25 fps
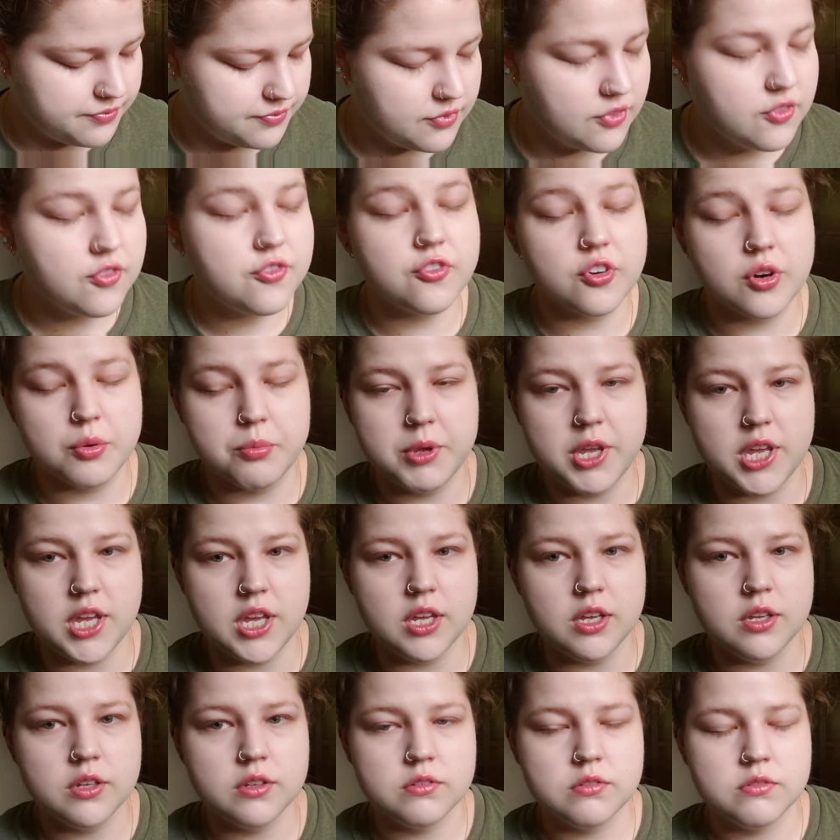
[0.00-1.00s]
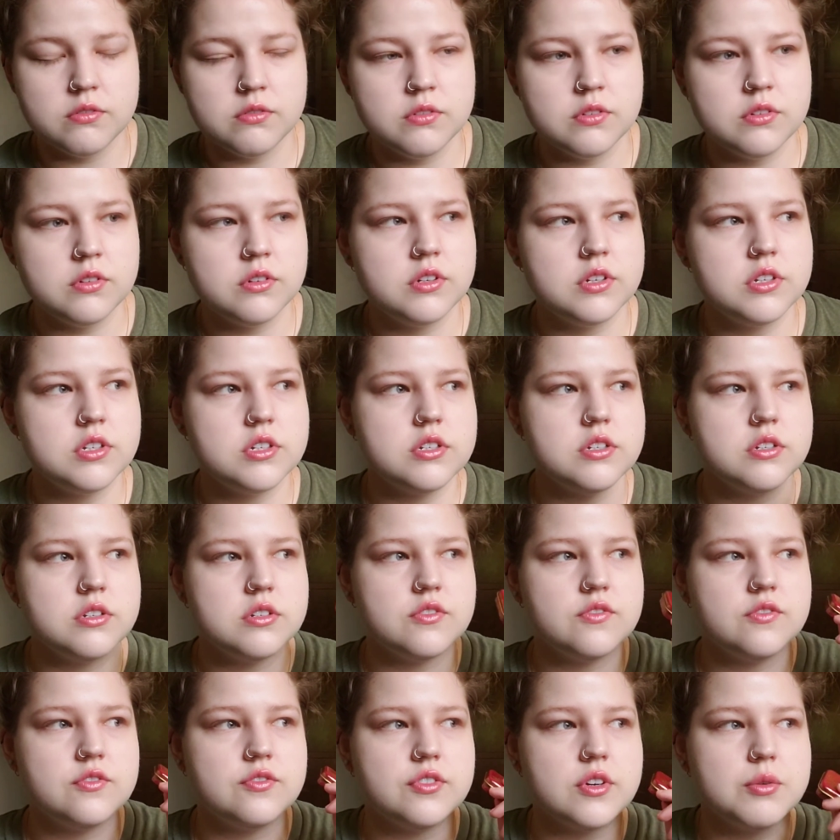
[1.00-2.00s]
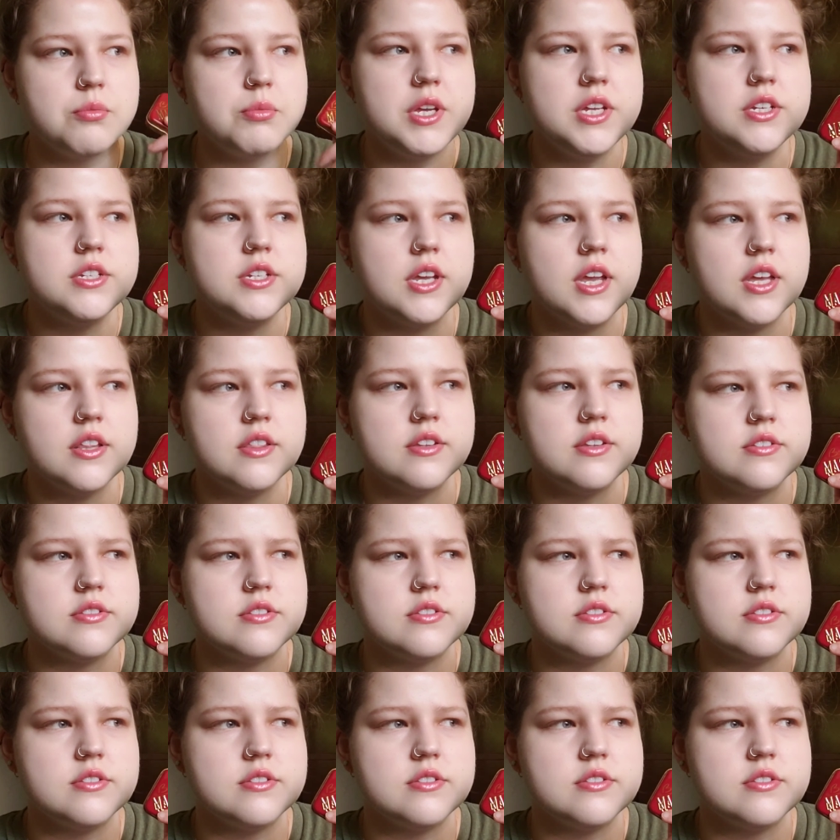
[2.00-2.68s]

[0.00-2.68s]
for me to get